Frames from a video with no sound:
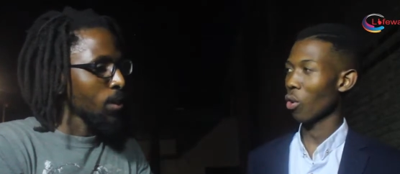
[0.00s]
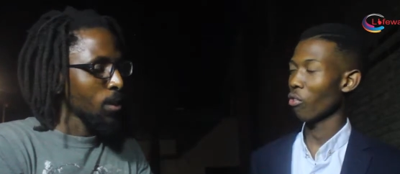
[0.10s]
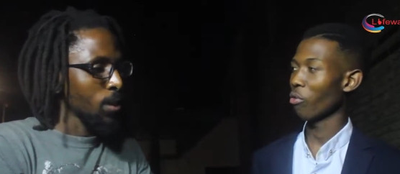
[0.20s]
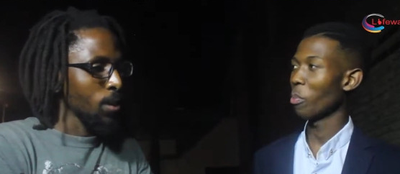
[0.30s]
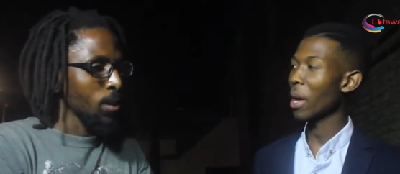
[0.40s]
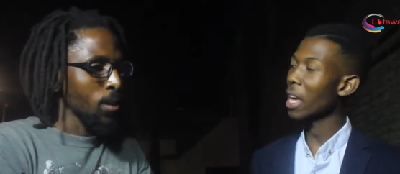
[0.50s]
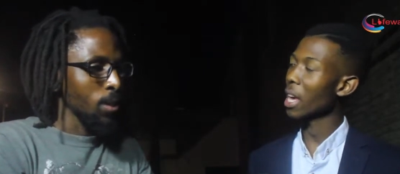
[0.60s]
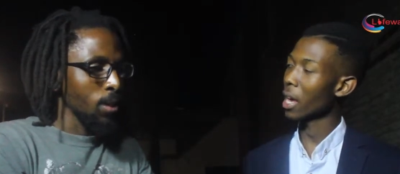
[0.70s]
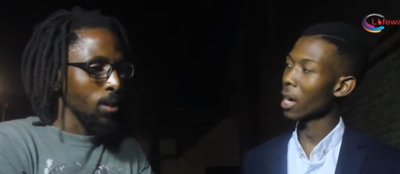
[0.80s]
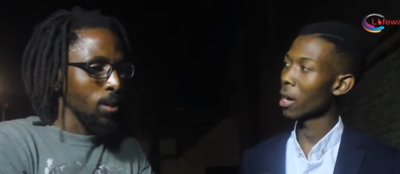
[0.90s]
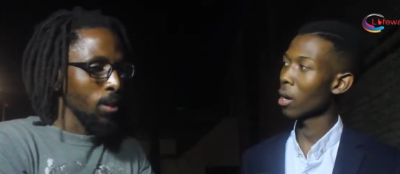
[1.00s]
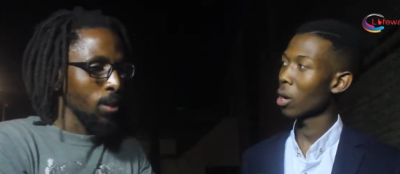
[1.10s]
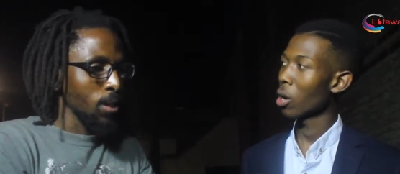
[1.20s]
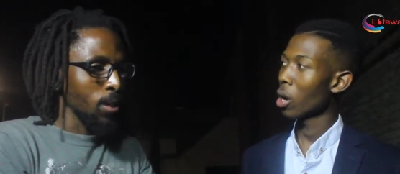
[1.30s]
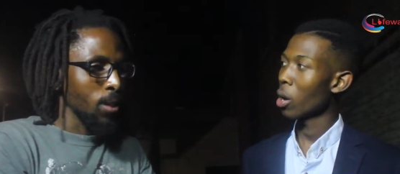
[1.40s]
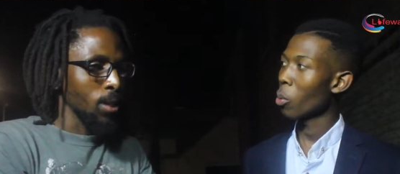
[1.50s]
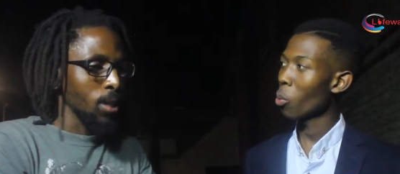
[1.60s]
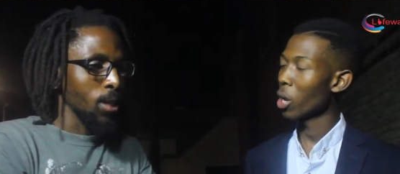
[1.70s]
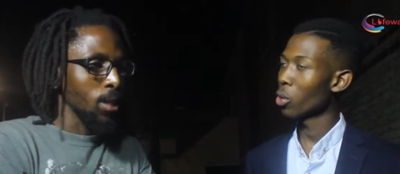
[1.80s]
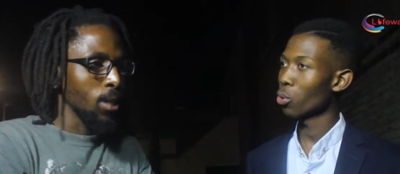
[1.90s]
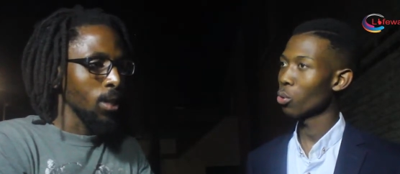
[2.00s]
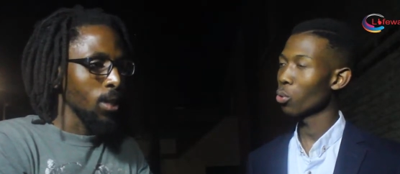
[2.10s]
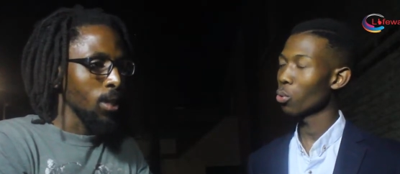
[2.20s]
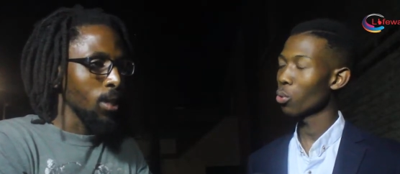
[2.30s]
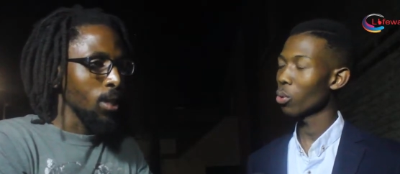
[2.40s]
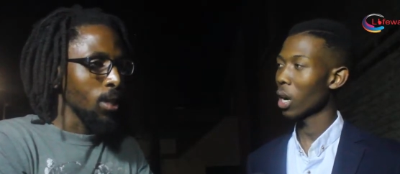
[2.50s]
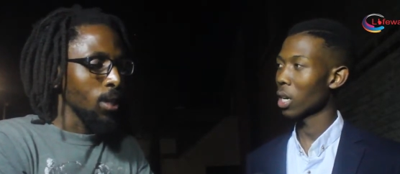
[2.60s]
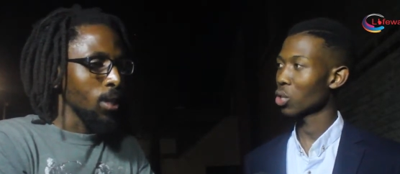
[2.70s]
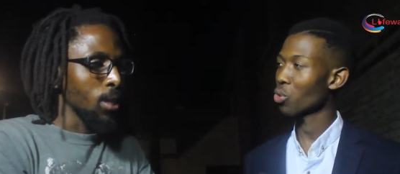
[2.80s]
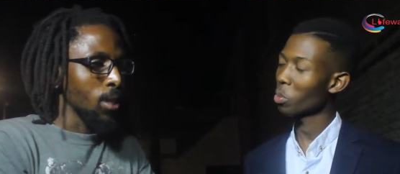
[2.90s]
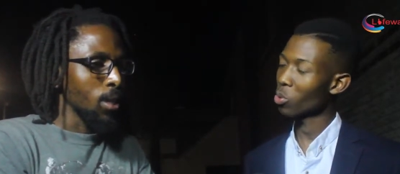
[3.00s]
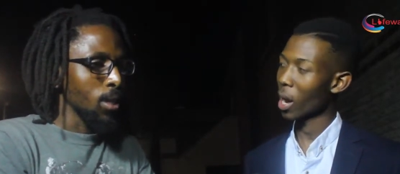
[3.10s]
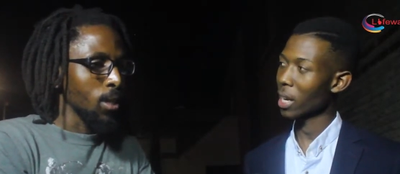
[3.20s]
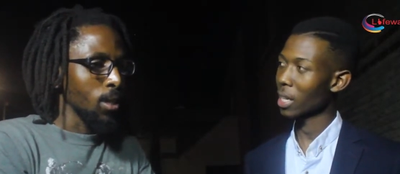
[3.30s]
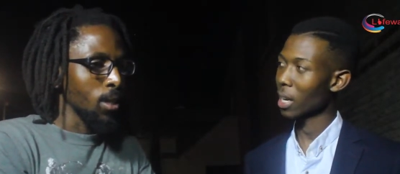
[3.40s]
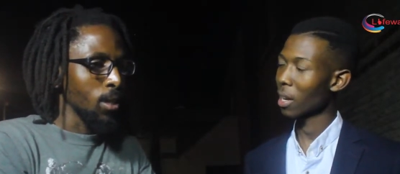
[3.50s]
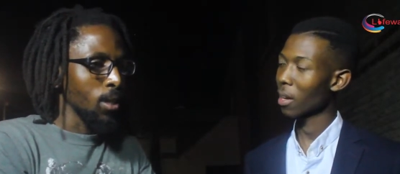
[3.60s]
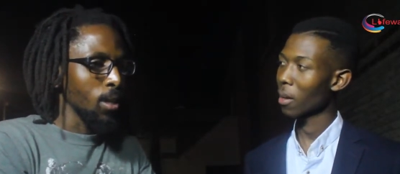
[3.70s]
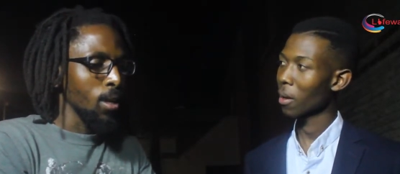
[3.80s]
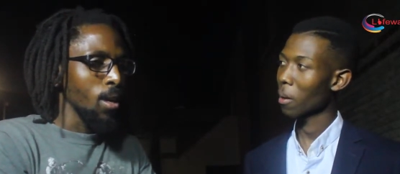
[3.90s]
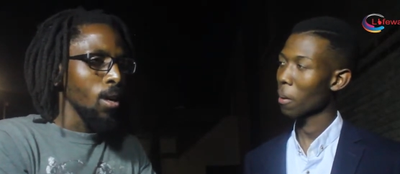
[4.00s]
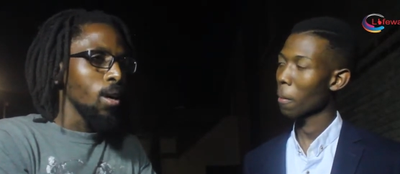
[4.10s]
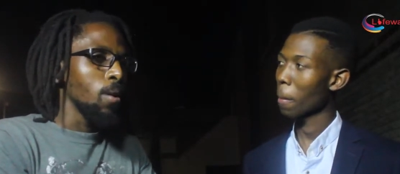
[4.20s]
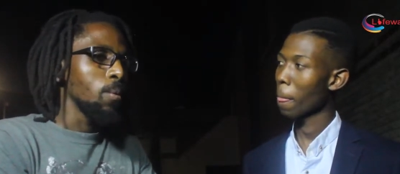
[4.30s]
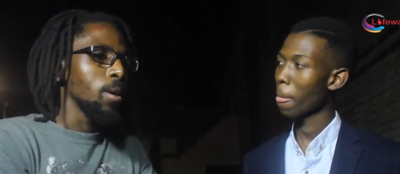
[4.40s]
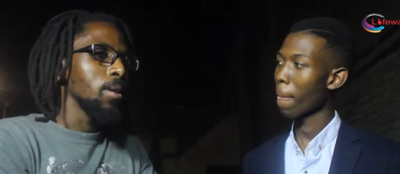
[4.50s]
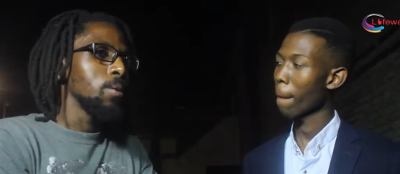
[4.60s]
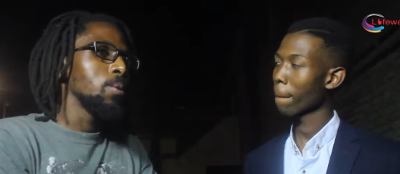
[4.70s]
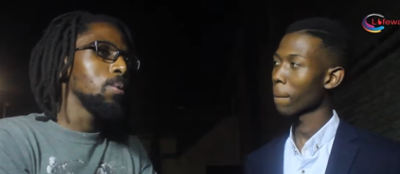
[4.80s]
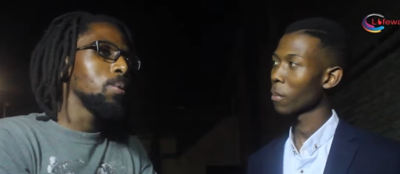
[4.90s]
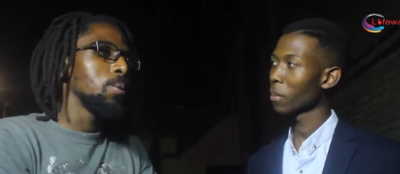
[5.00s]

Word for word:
Speaker 1: of being here when you do uh, script writing?
Speaker 2: Well, you